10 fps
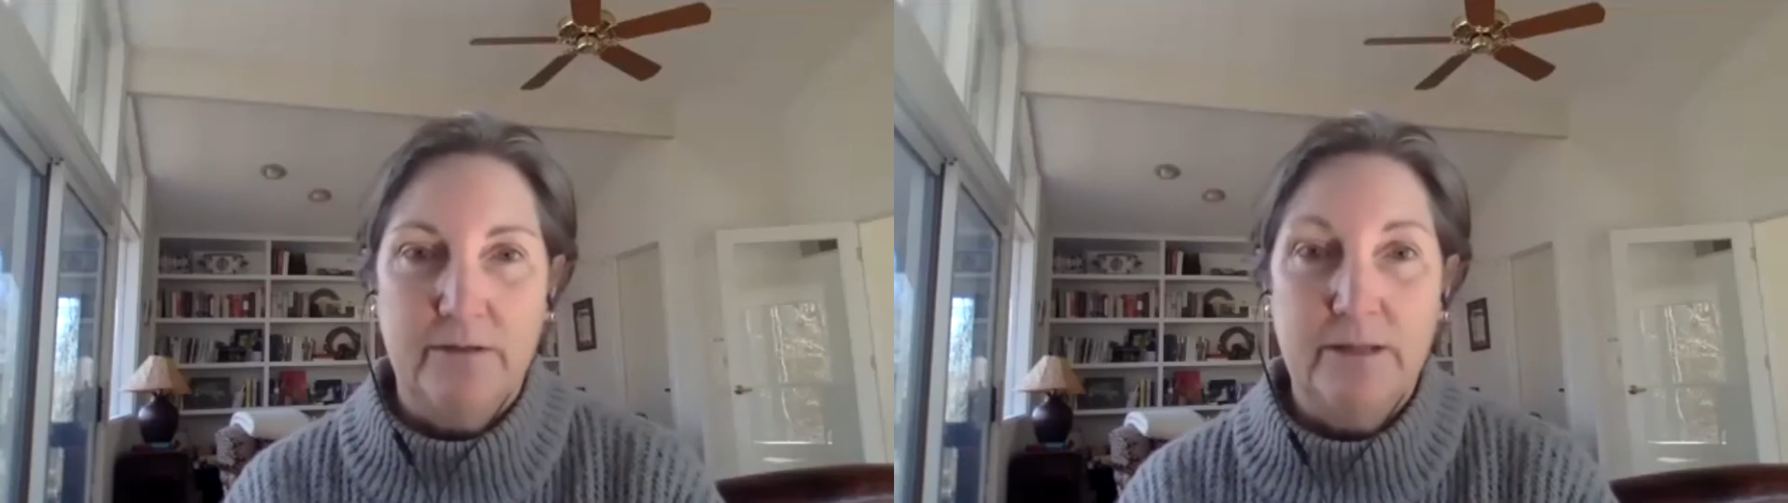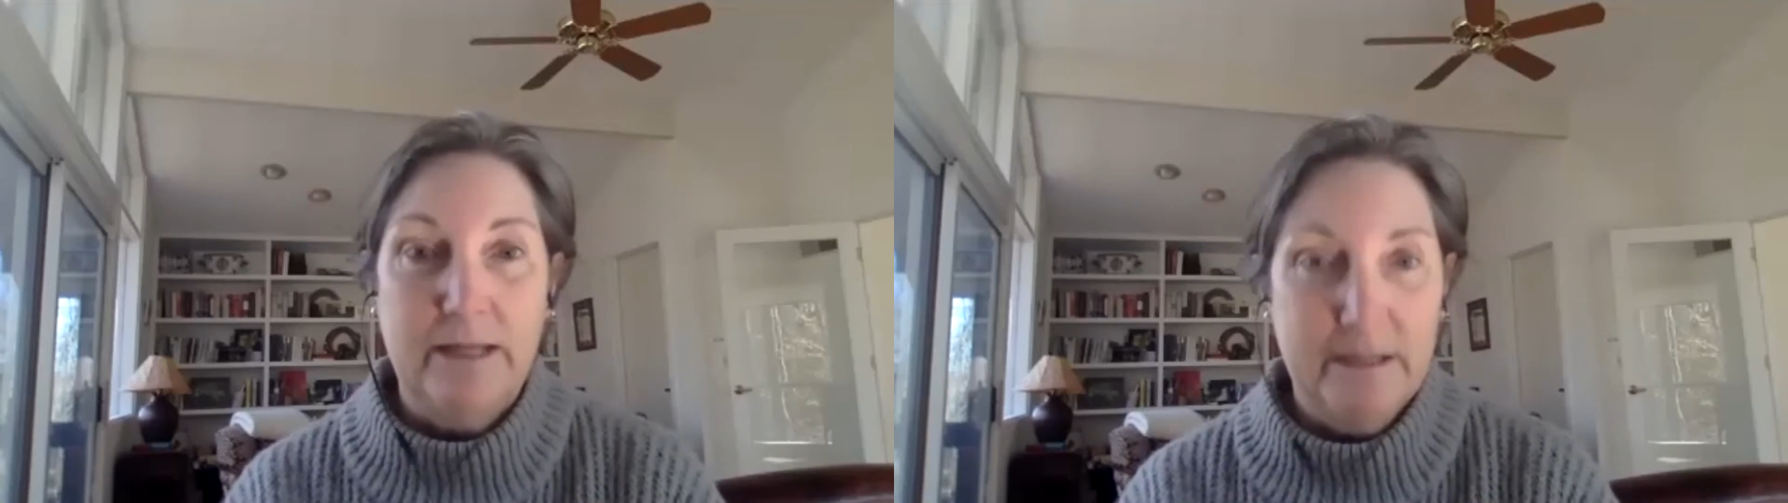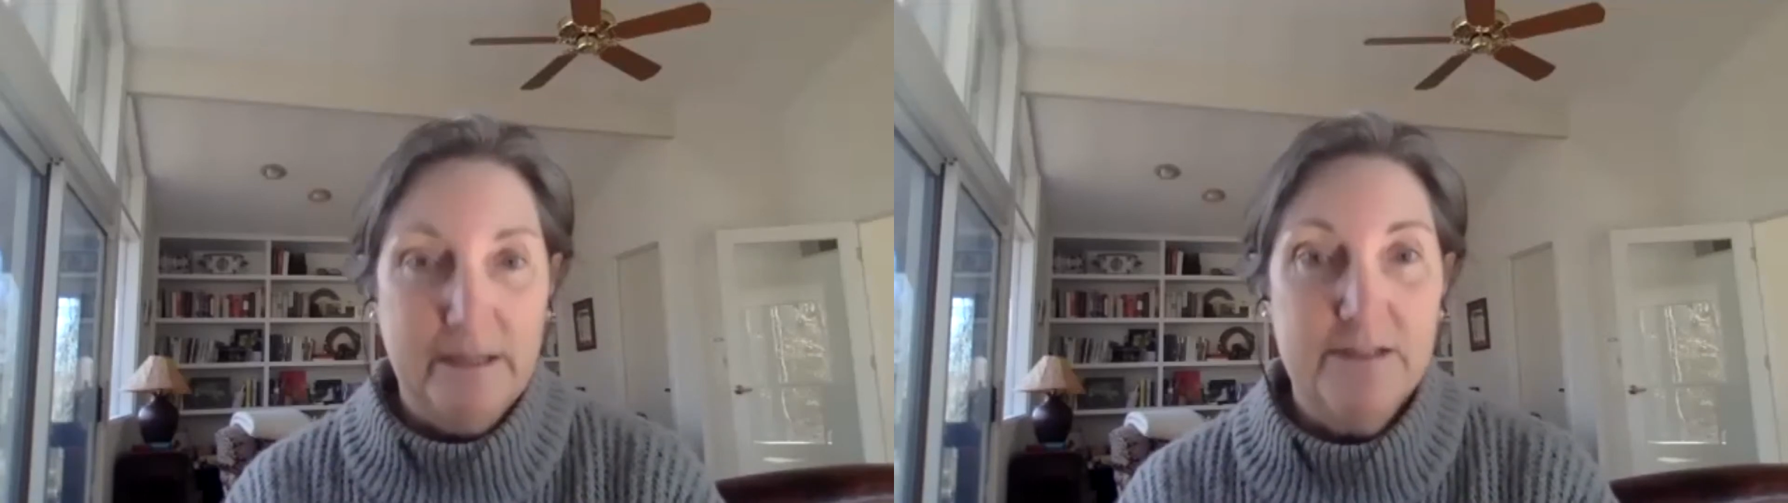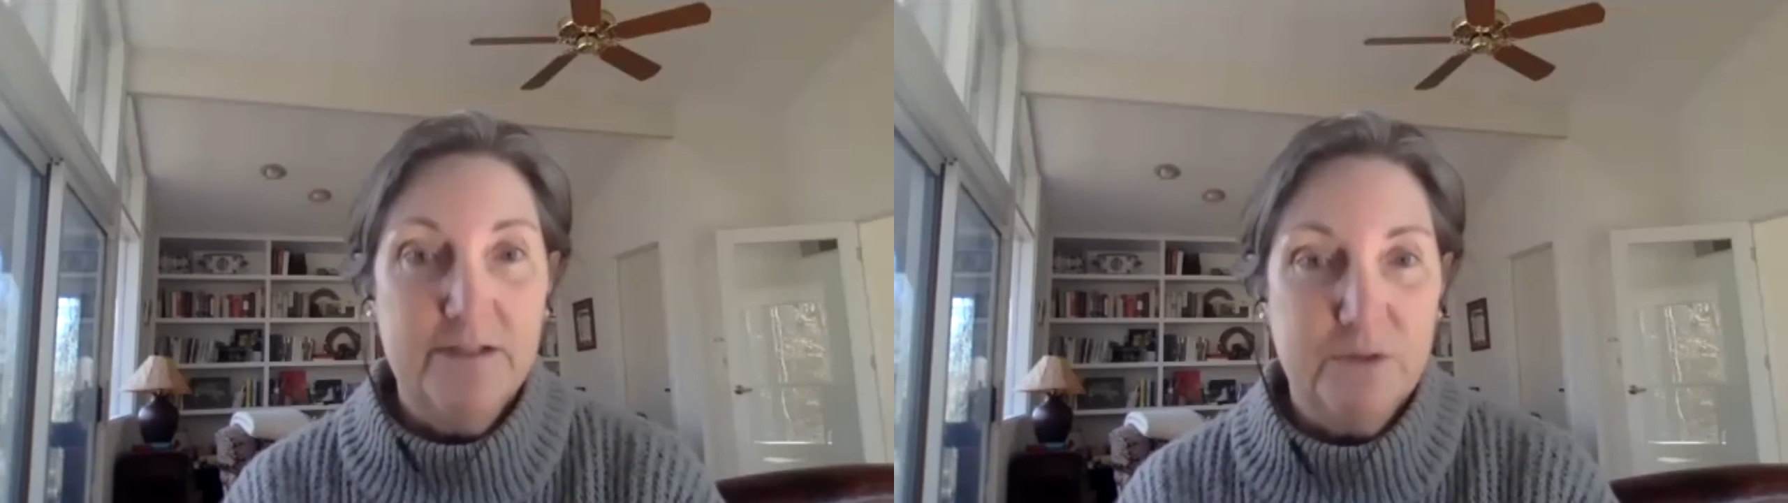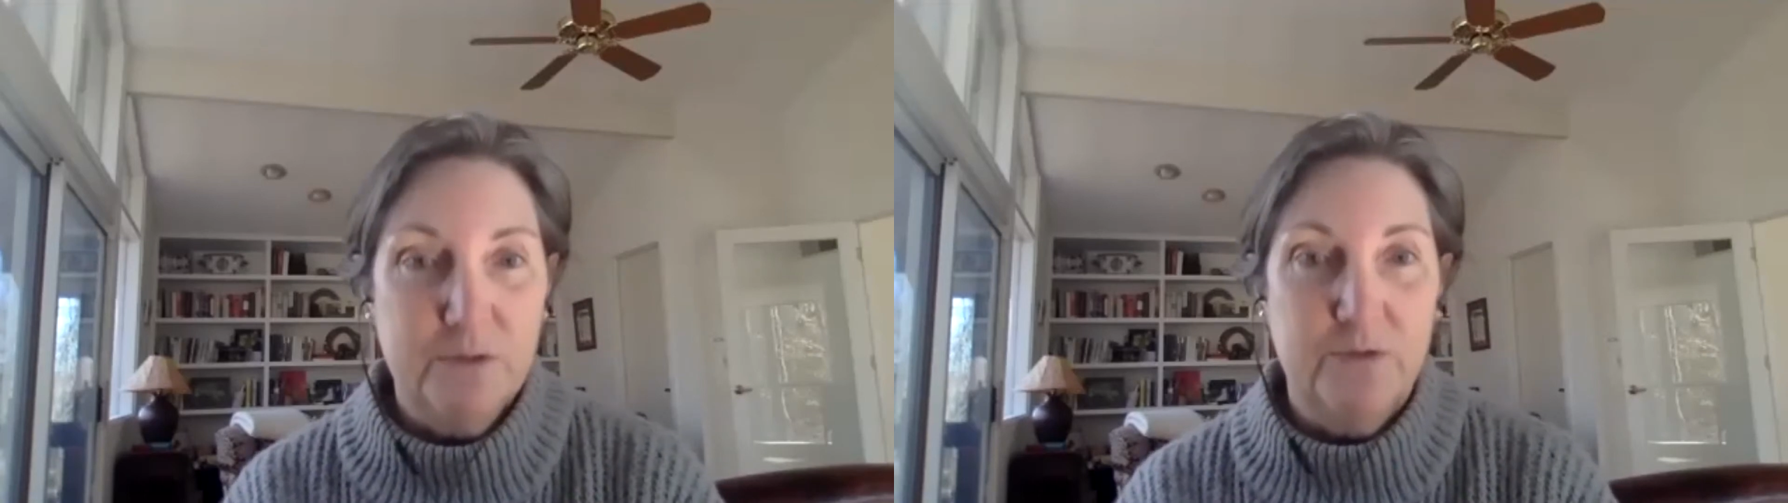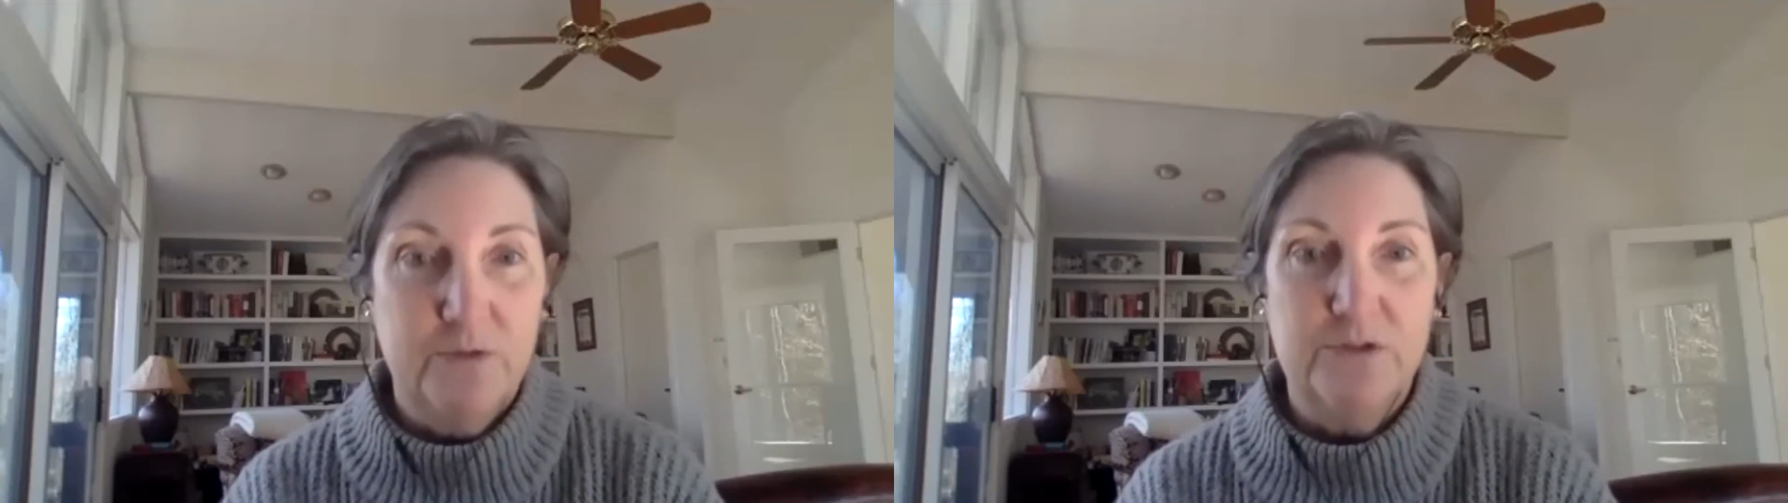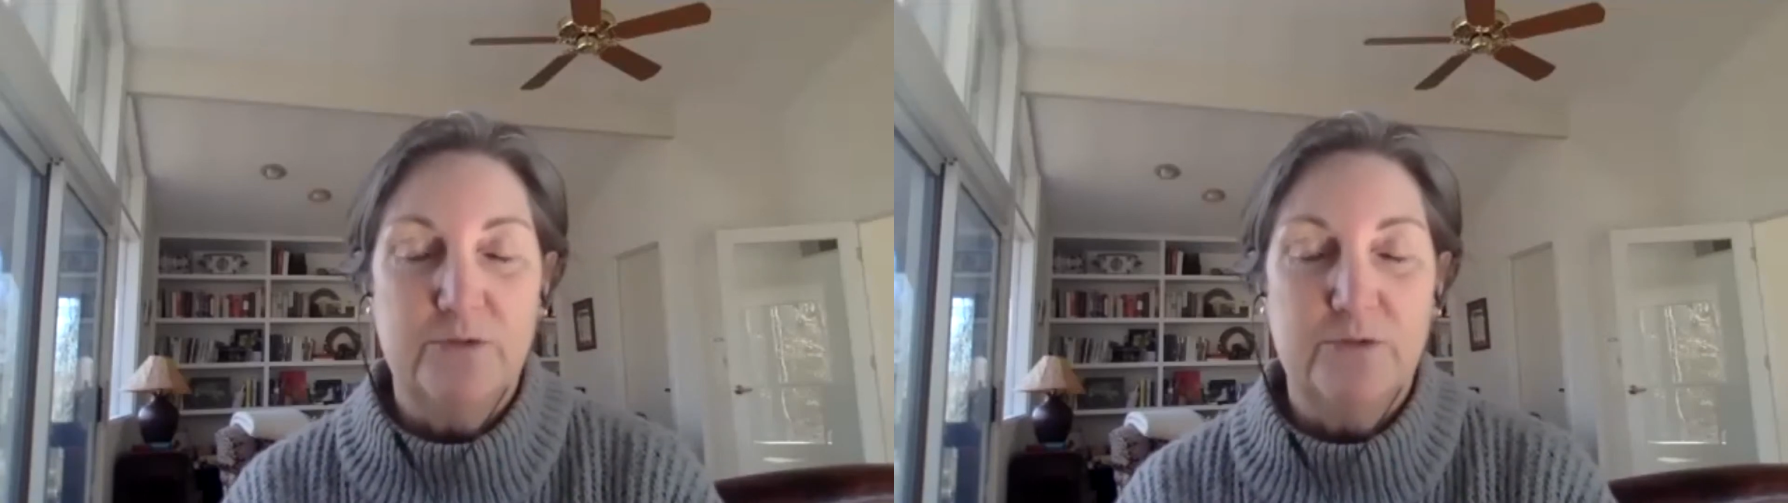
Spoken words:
clinics and schools